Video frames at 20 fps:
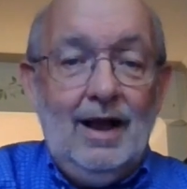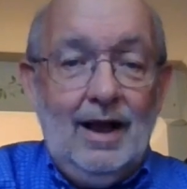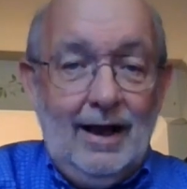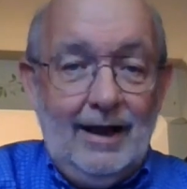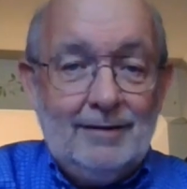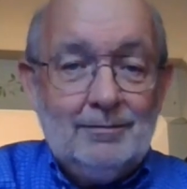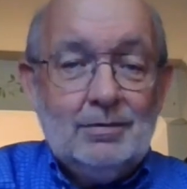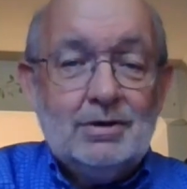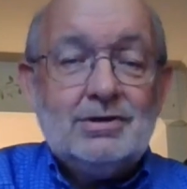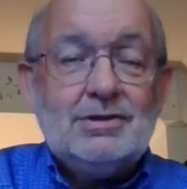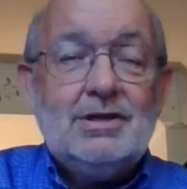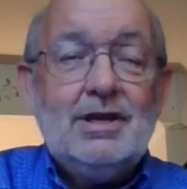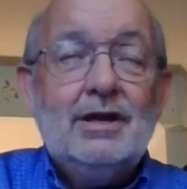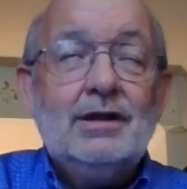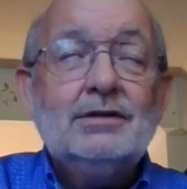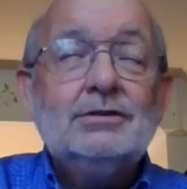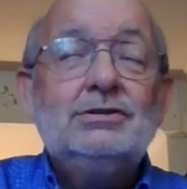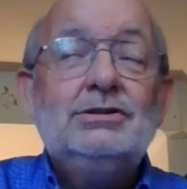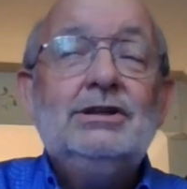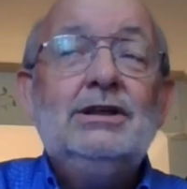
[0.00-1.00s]
I must
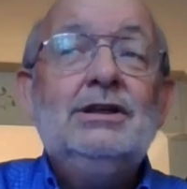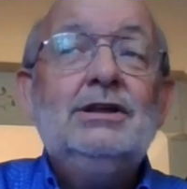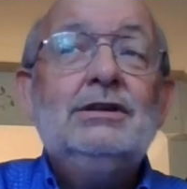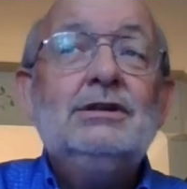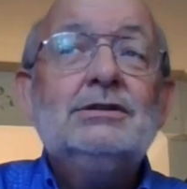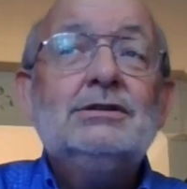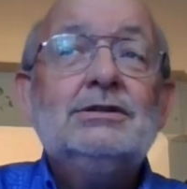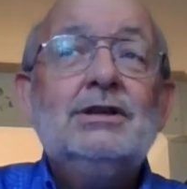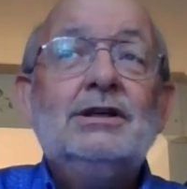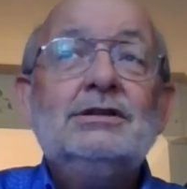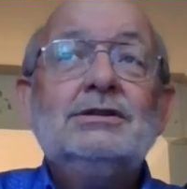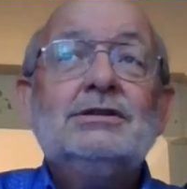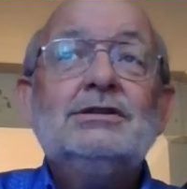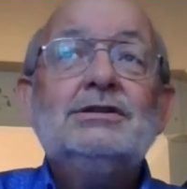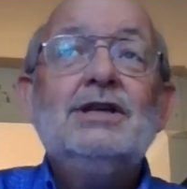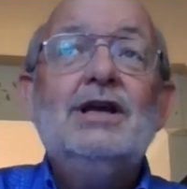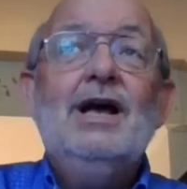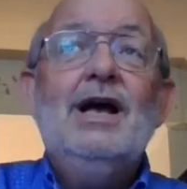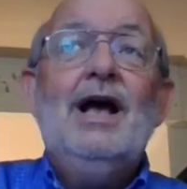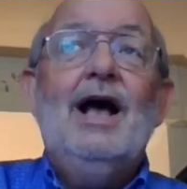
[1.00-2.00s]
tell
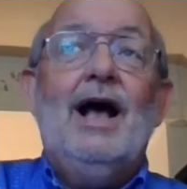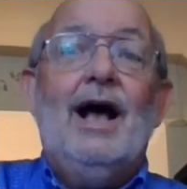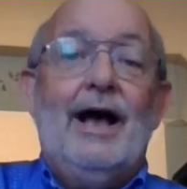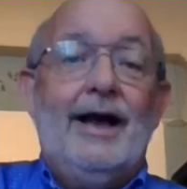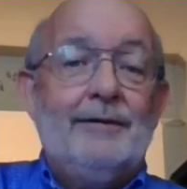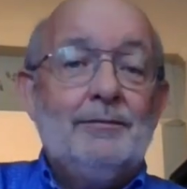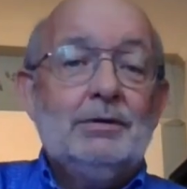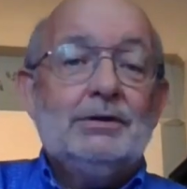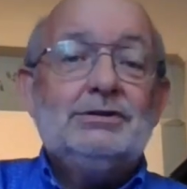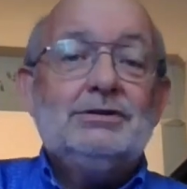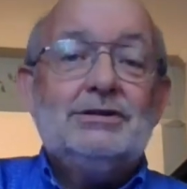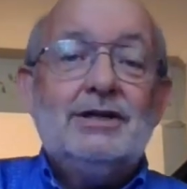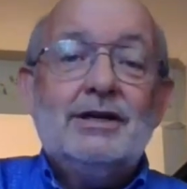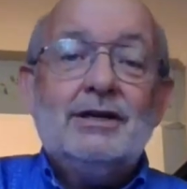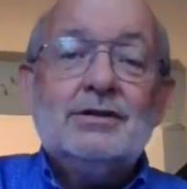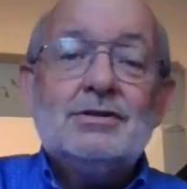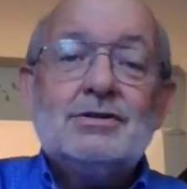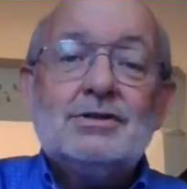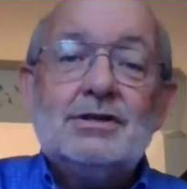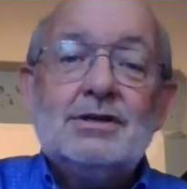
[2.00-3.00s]
Jesus, I must
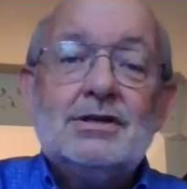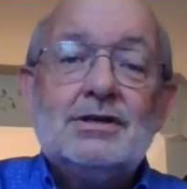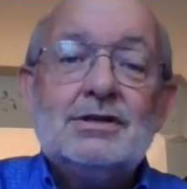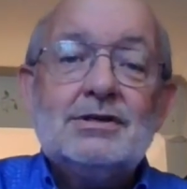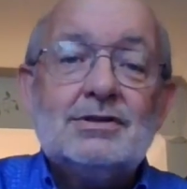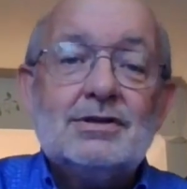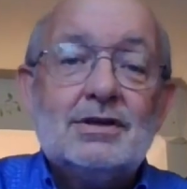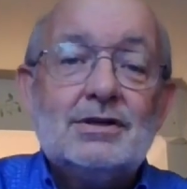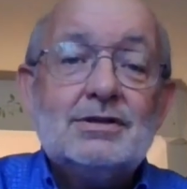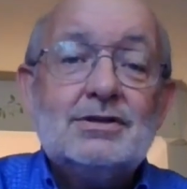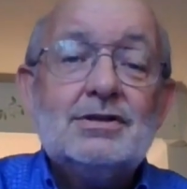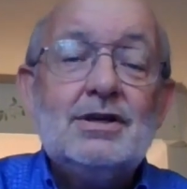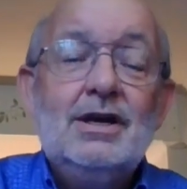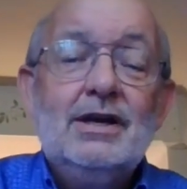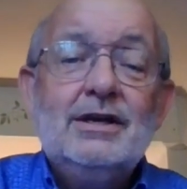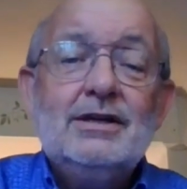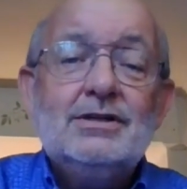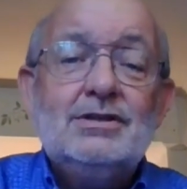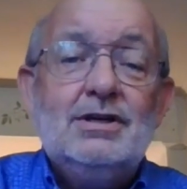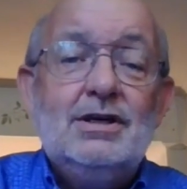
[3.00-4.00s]
tell Jesus,
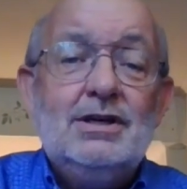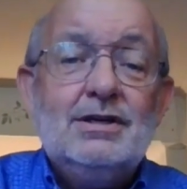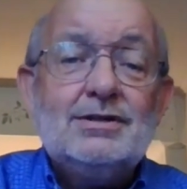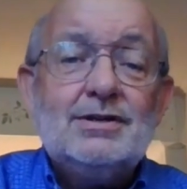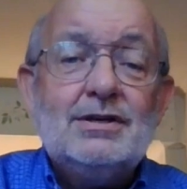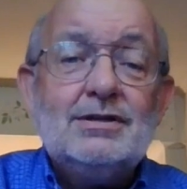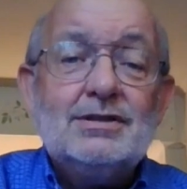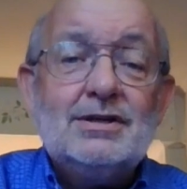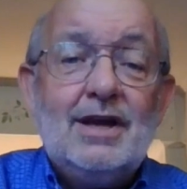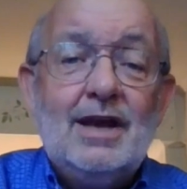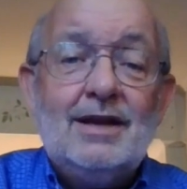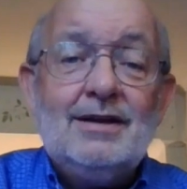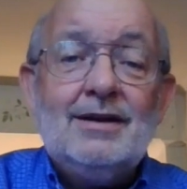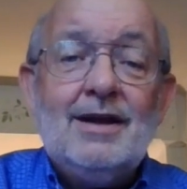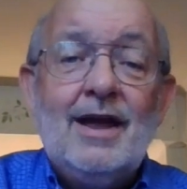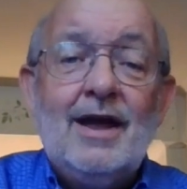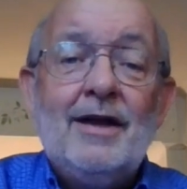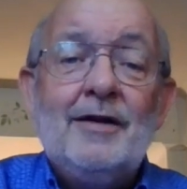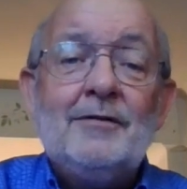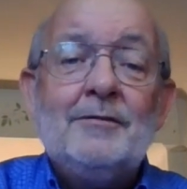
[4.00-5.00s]
Jesus
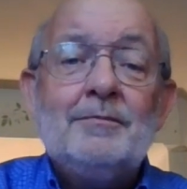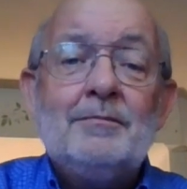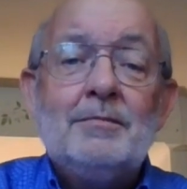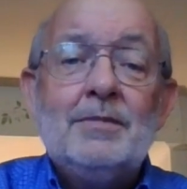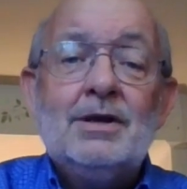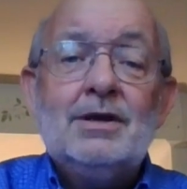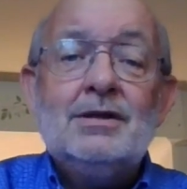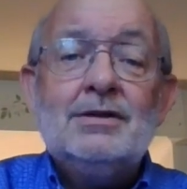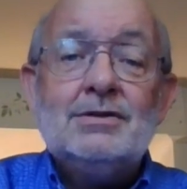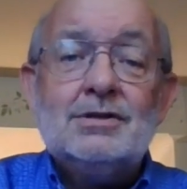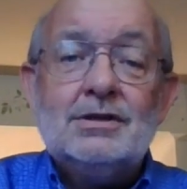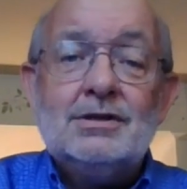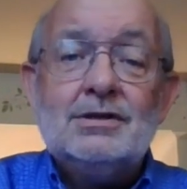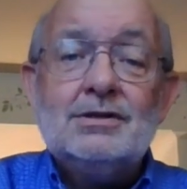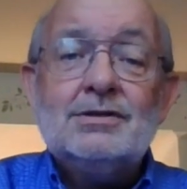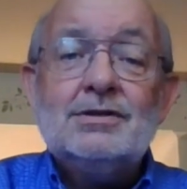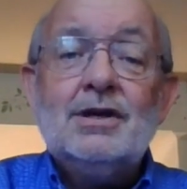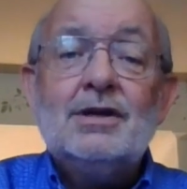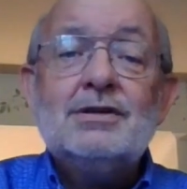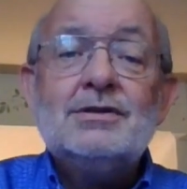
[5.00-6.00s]
can help me,
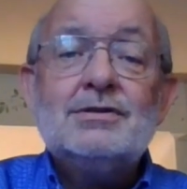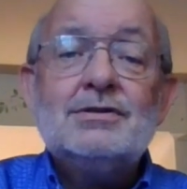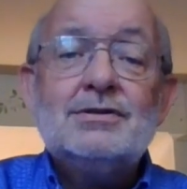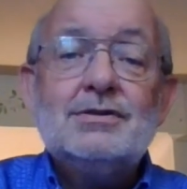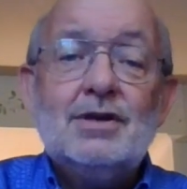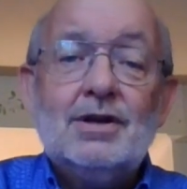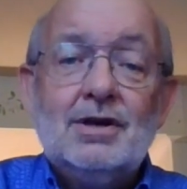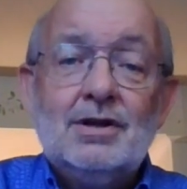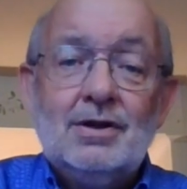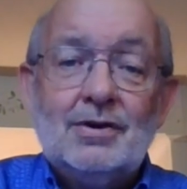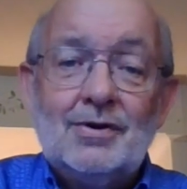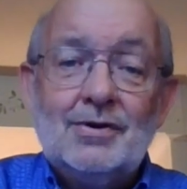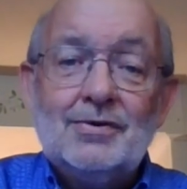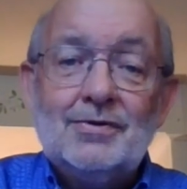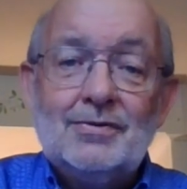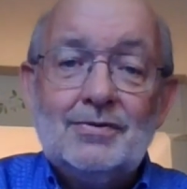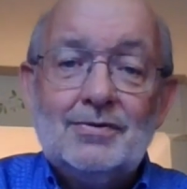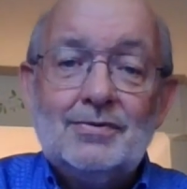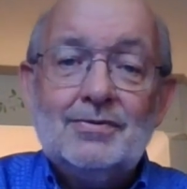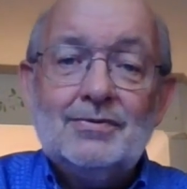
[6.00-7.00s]
Jesus
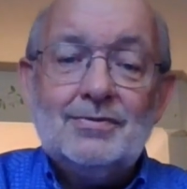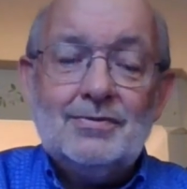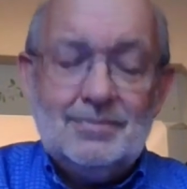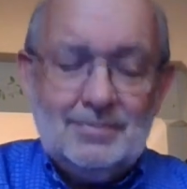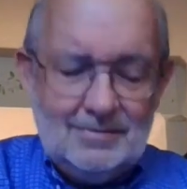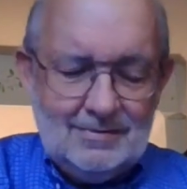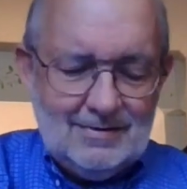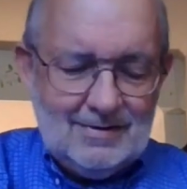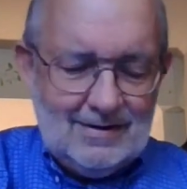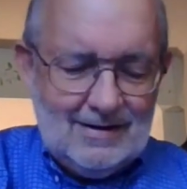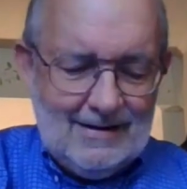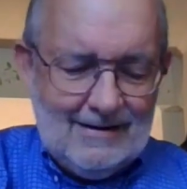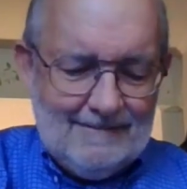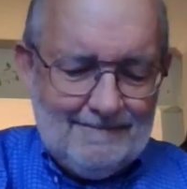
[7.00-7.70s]
alone.